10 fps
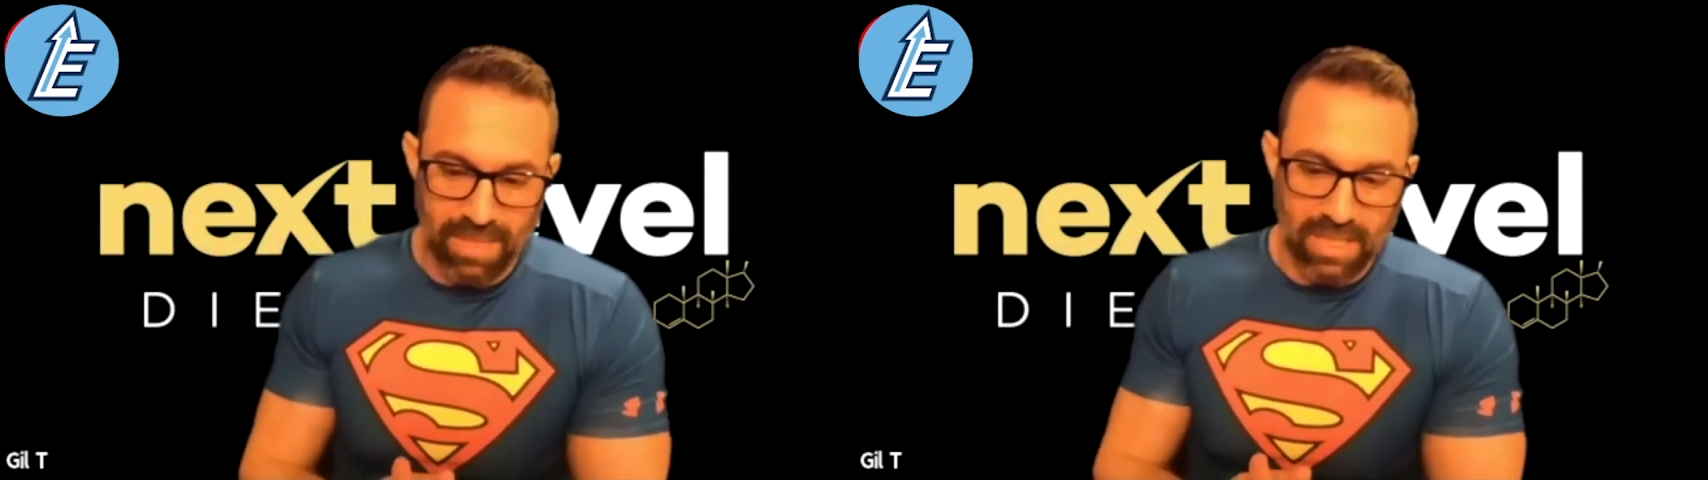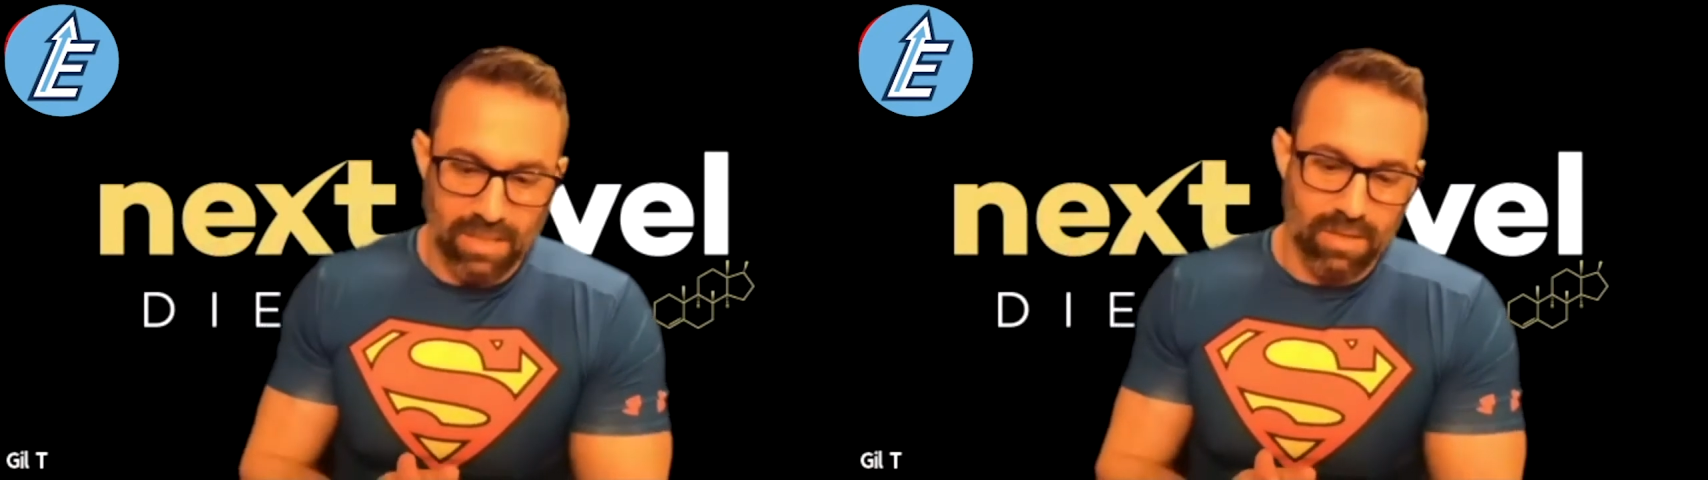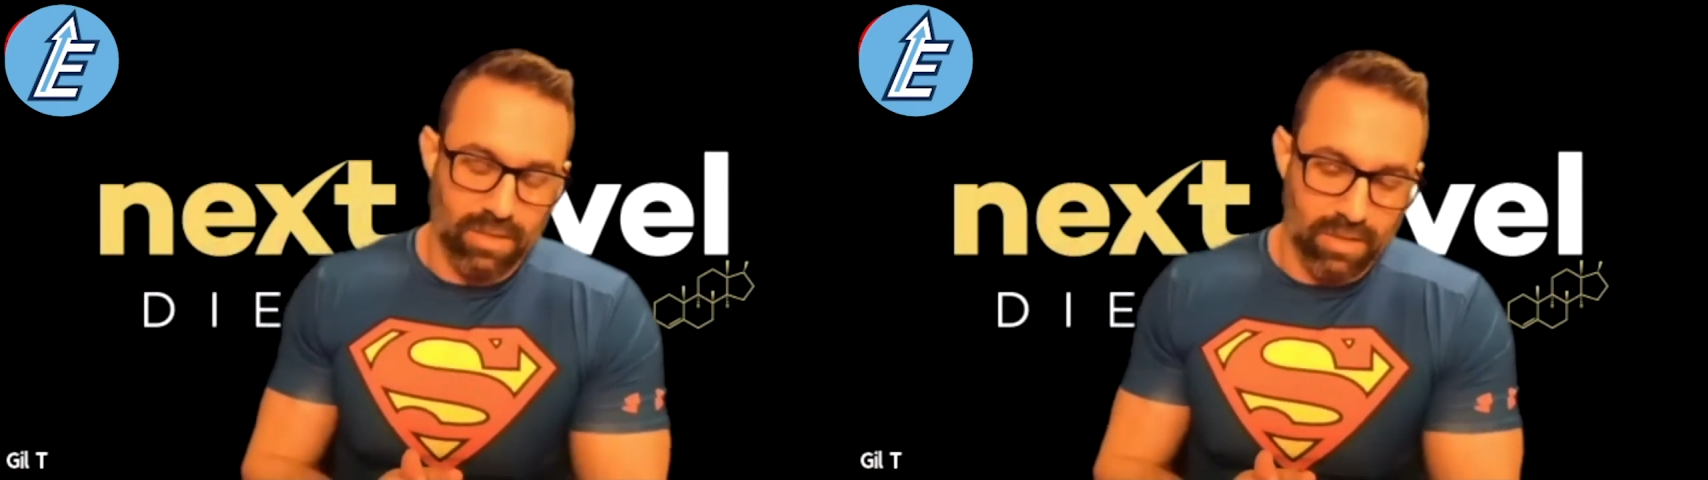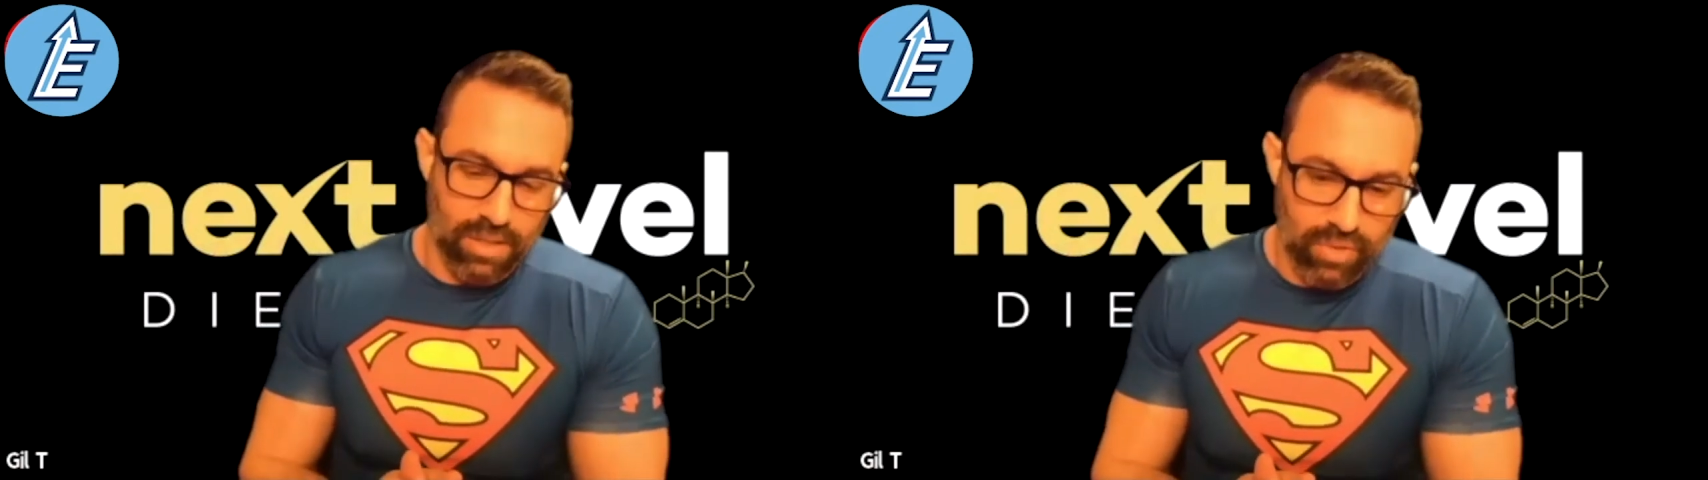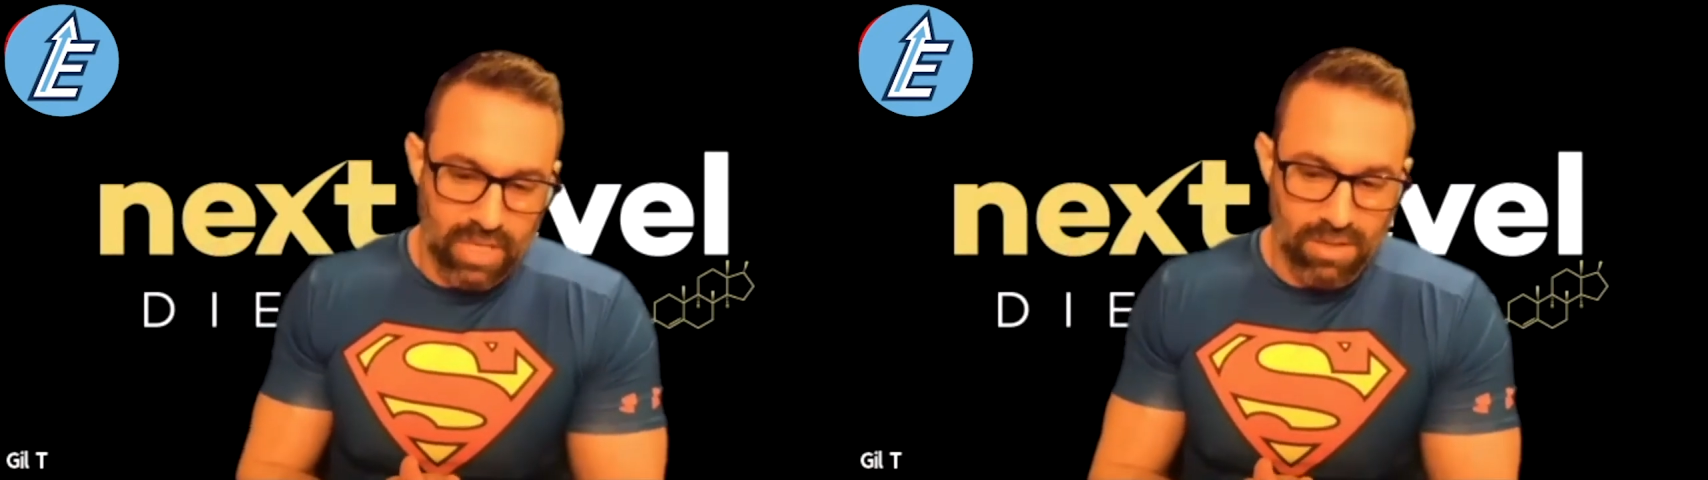your
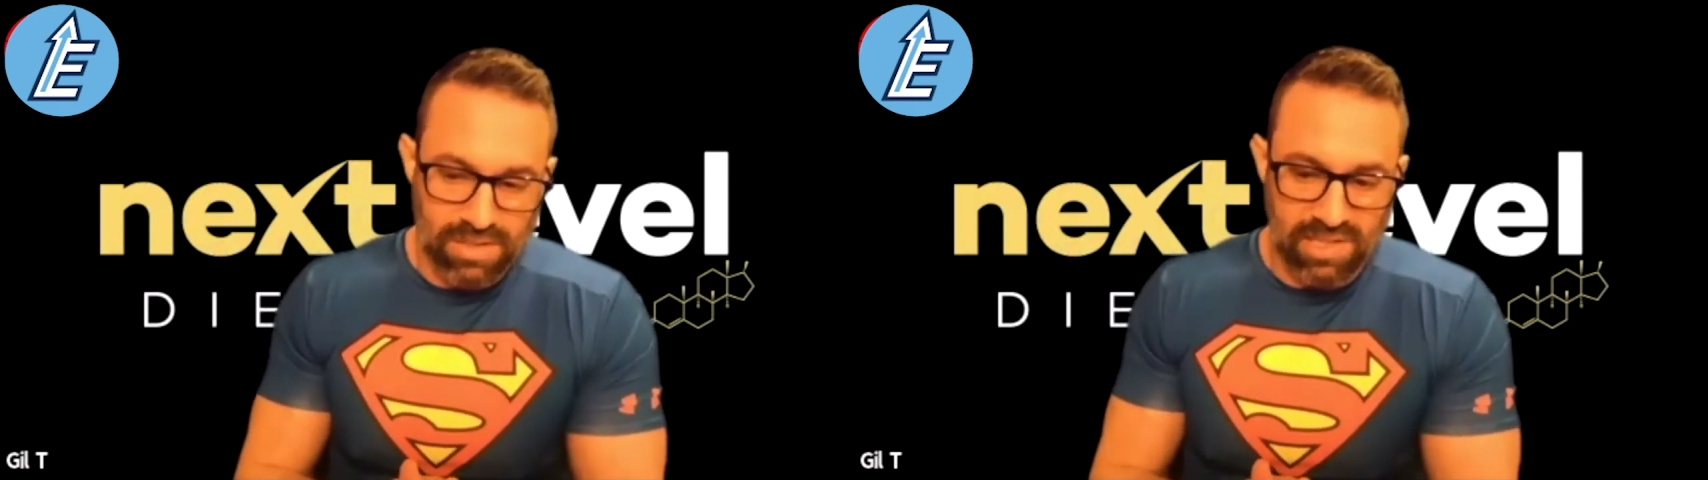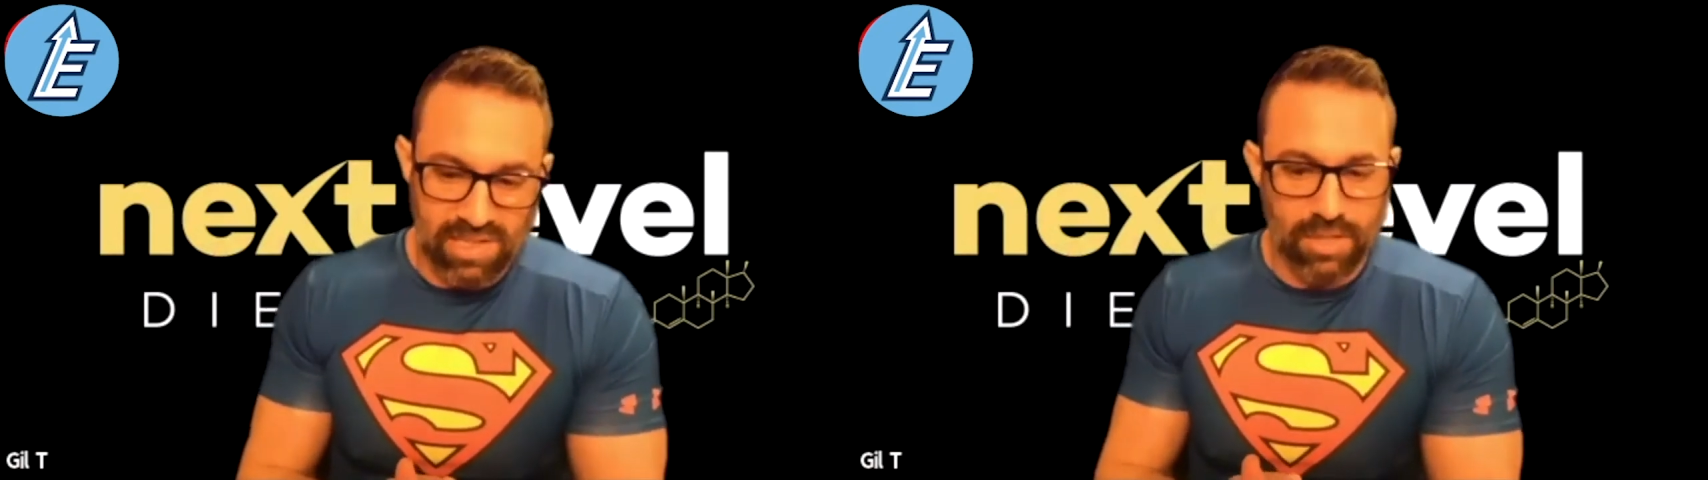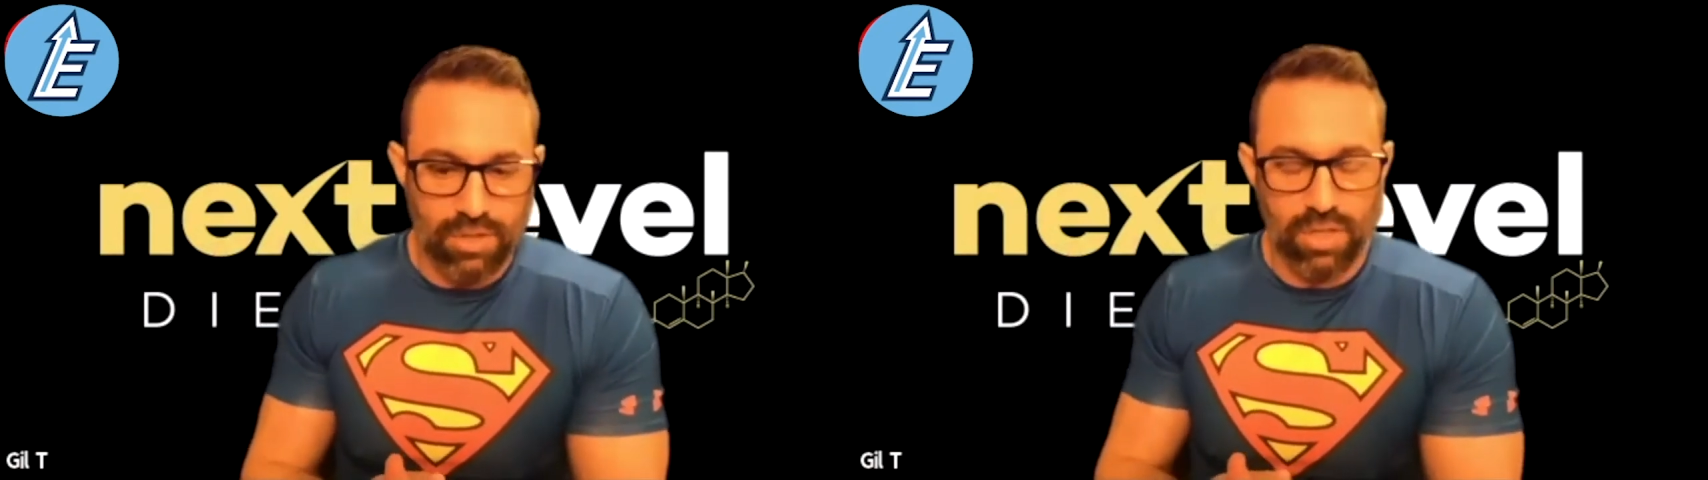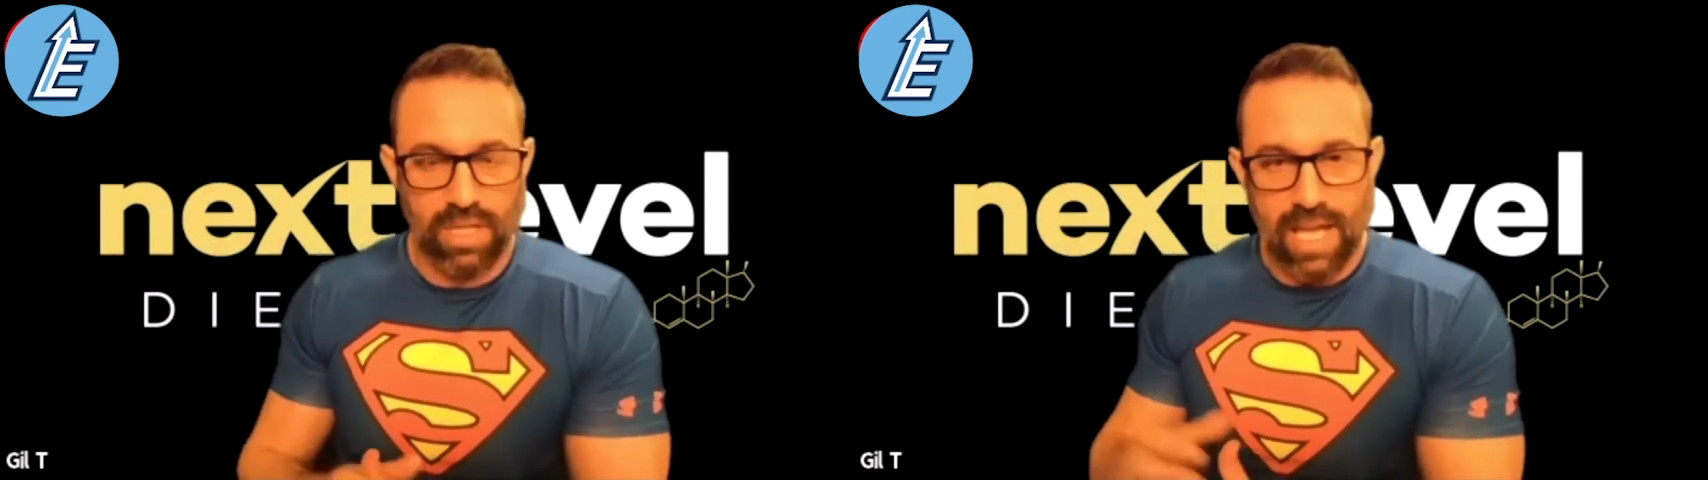adrenals essentially